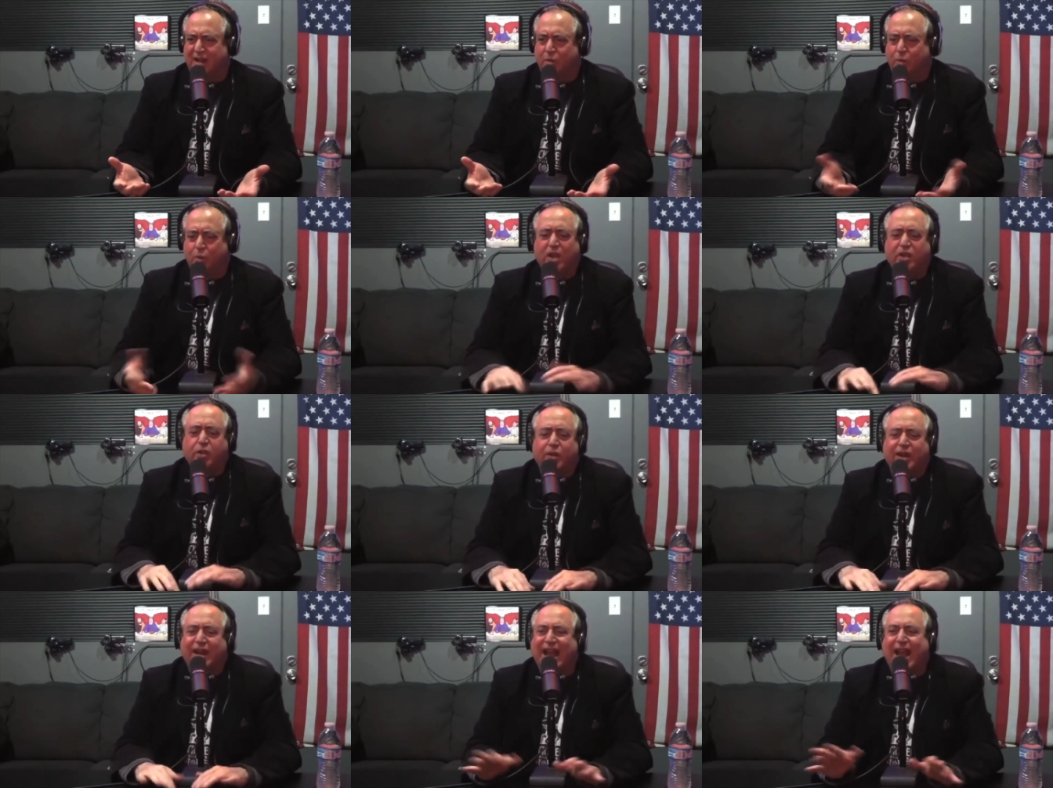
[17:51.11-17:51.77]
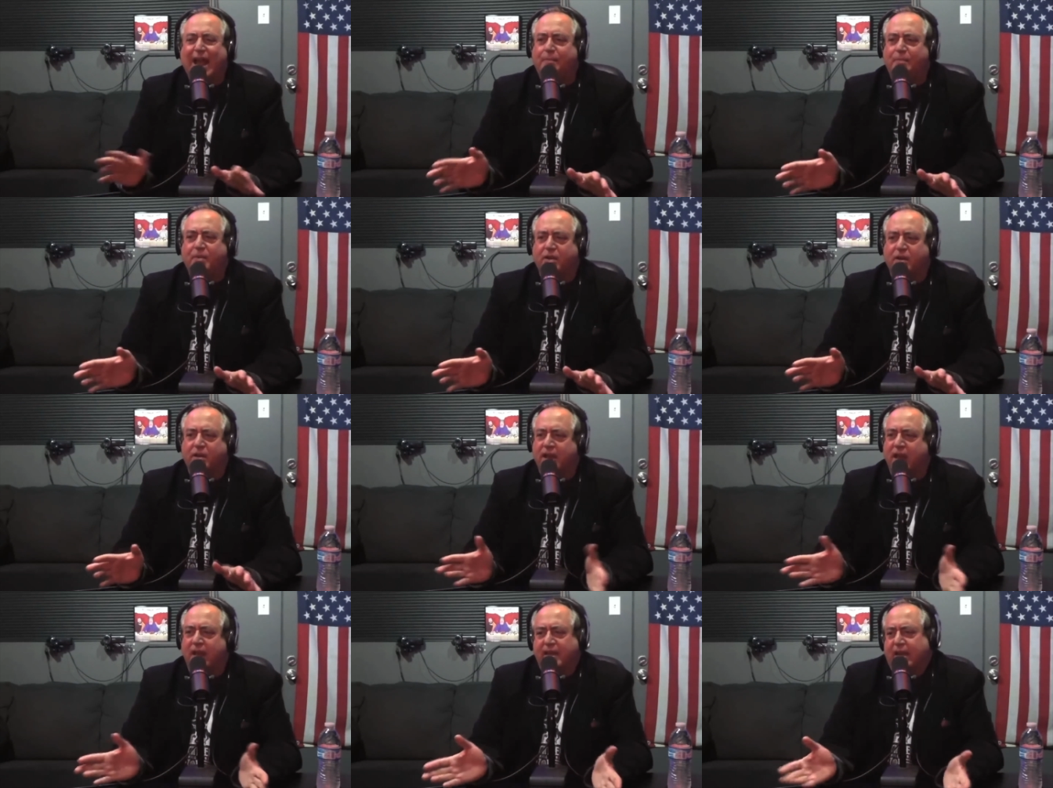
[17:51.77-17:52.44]
Whether it happened
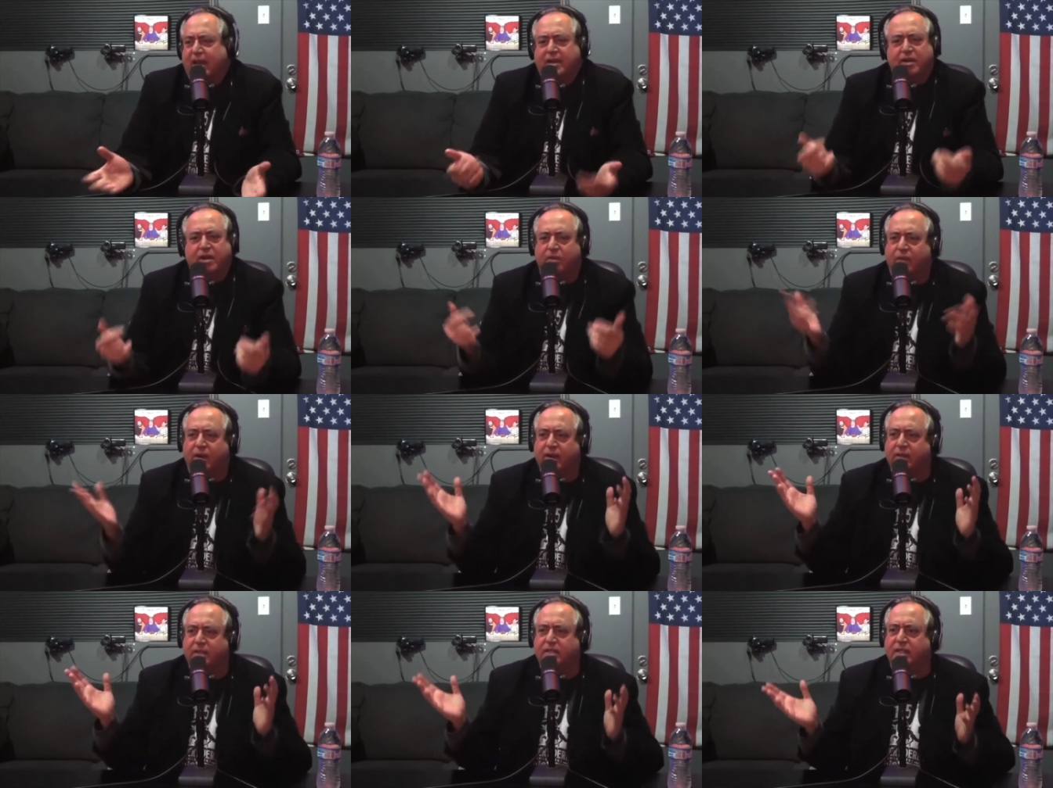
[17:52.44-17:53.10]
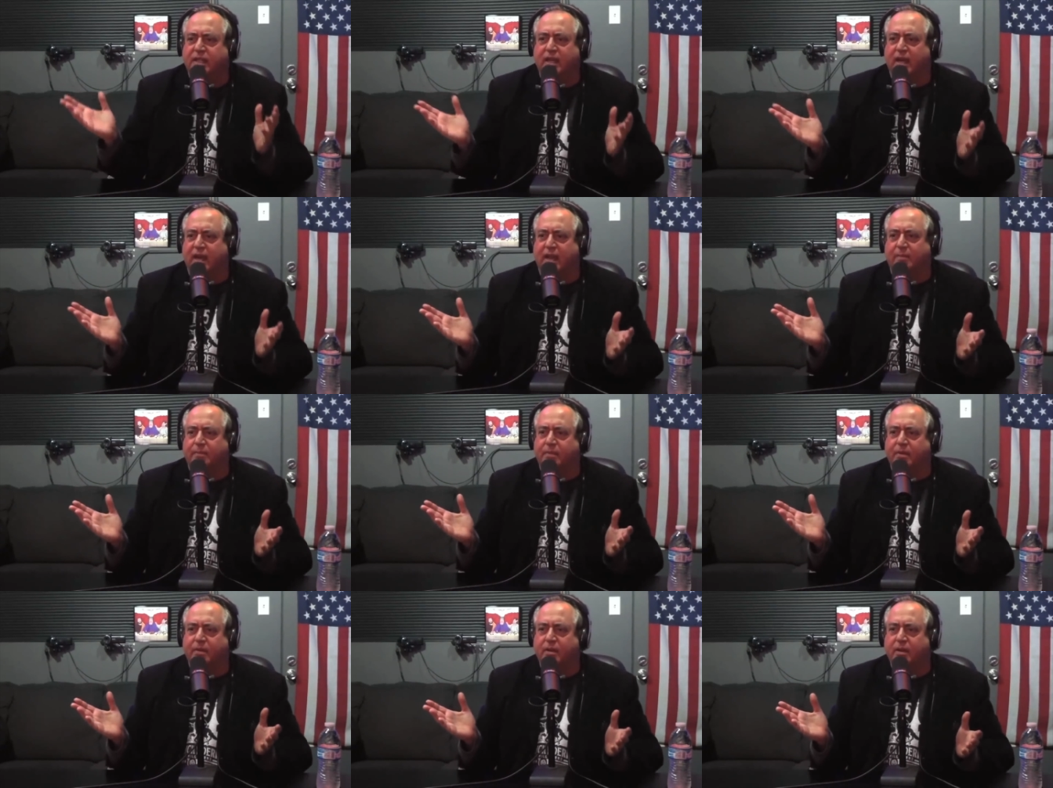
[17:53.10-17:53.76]
or not, I don't know. I didn't see it
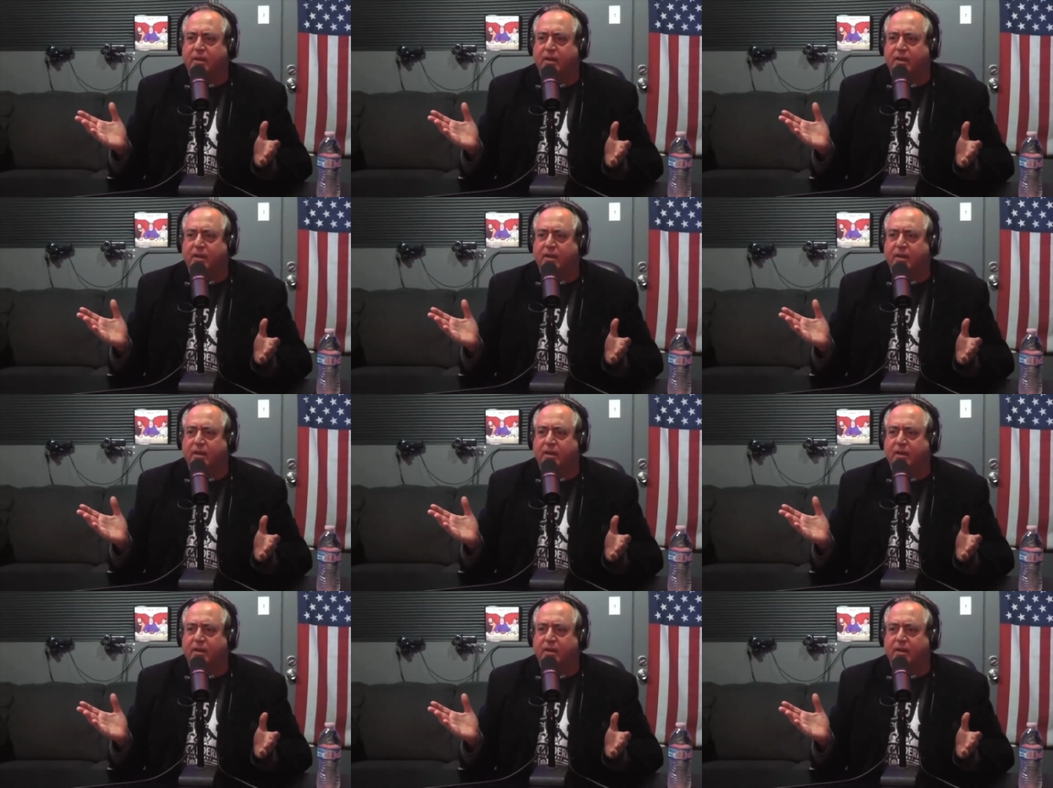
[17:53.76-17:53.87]
happen.